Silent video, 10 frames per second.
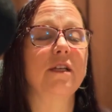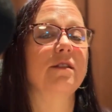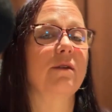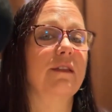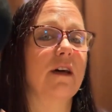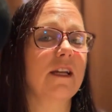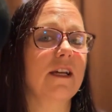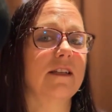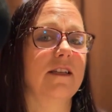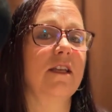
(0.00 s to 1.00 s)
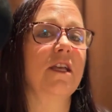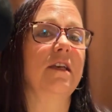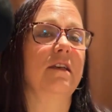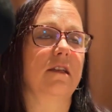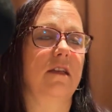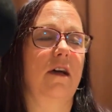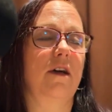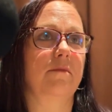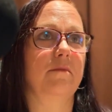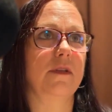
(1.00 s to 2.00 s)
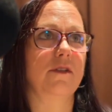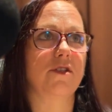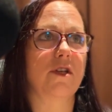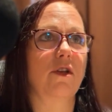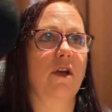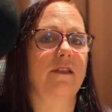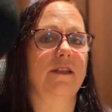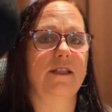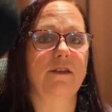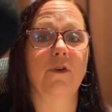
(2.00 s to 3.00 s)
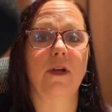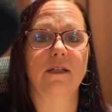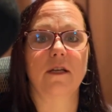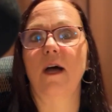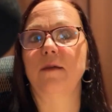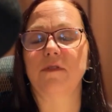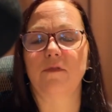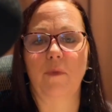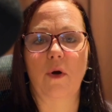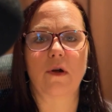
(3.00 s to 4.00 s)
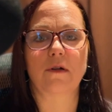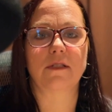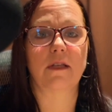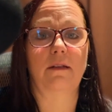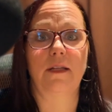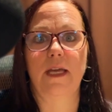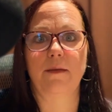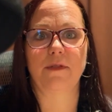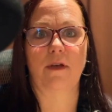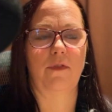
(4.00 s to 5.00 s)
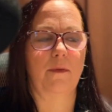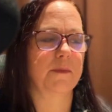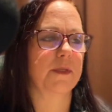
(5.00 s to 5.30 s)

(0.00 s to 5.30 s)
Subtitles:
So I thought I'd show y'all the different types of barns and the names of them.